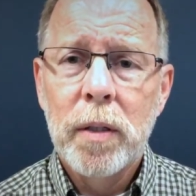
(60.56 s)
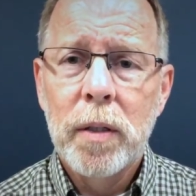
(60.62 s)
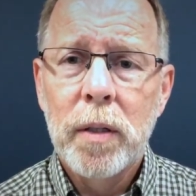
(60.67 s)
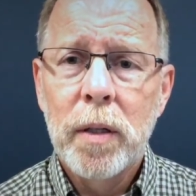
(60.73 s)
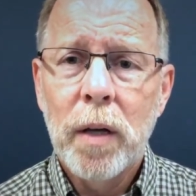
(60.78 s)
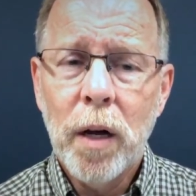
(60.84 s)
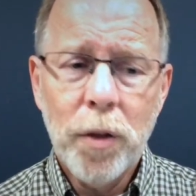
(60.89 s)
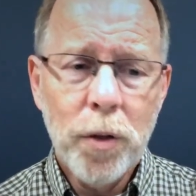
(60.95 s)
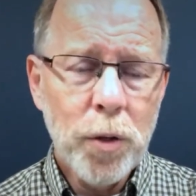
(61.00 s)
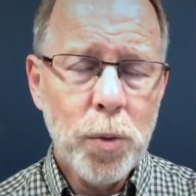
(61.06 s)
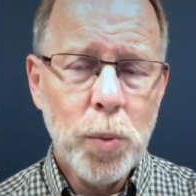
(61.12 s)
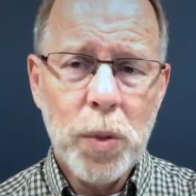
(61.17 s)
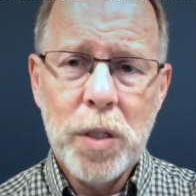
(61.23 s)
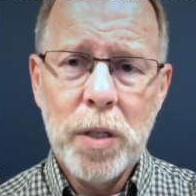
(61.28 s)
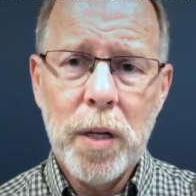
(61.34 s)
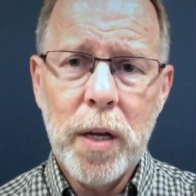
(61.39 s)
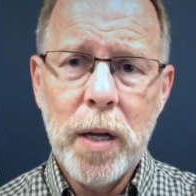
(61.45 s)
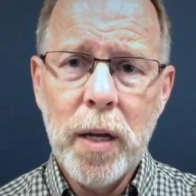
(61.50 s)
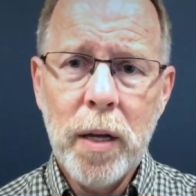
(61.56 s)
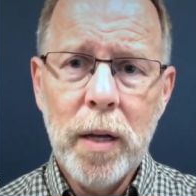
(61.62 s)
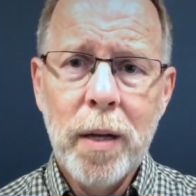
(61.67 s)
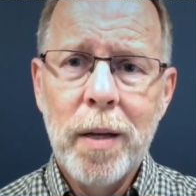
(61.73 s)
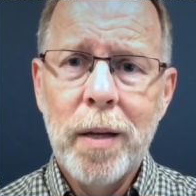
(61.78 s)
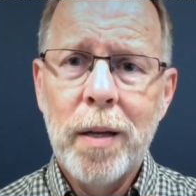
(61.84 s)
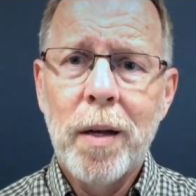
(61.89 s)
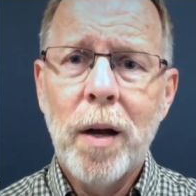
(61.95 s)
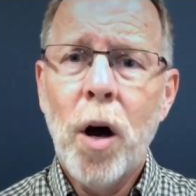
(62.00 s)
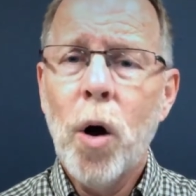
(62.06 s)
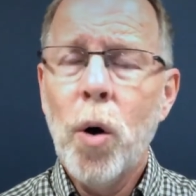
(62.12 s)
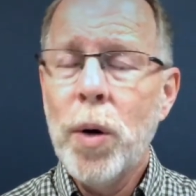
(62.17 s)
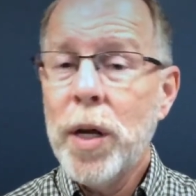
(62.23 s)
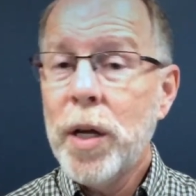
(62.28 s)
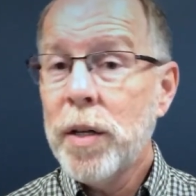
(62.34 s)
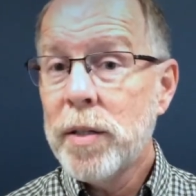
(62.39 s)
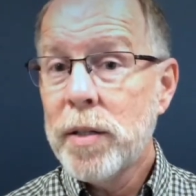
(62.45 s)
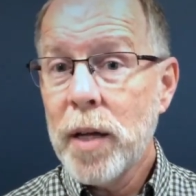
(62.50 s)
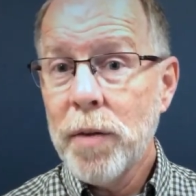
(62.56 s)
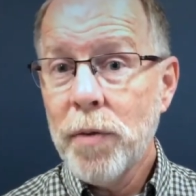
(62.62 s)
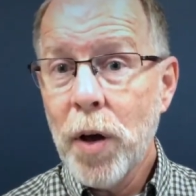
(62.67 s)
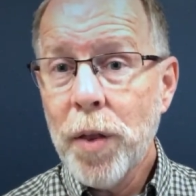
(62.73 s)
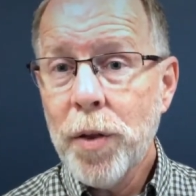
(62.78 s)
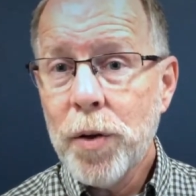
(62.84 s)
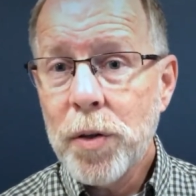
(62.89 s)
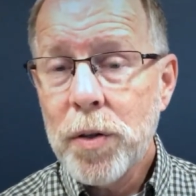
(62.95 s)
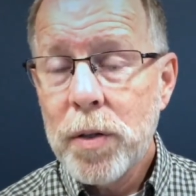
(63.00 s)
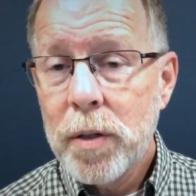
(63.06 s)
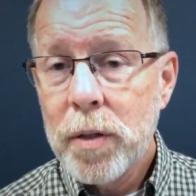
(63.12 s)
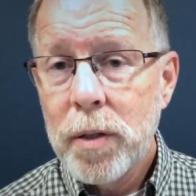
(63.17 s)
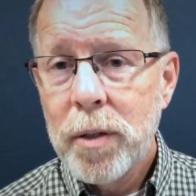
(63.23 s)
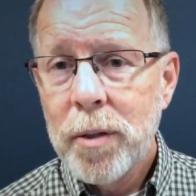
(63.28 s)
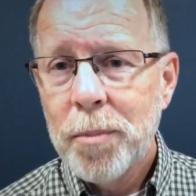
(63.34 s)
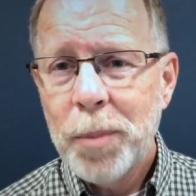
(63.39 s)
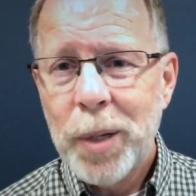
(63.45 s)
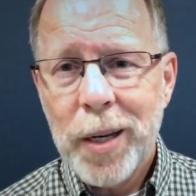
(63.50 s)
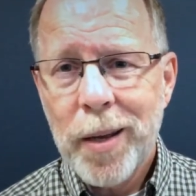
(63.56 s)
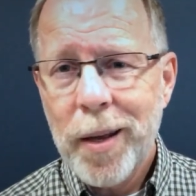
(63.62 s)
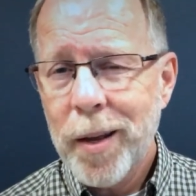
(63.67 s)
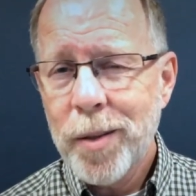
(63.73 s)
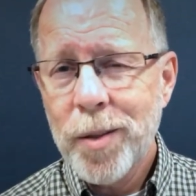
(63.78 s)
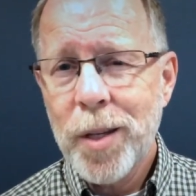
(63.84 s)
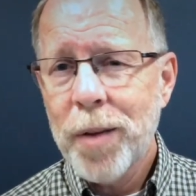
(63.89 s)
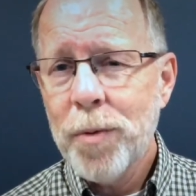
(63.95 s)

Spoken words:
Others would say, oh, he could save others, but he can't save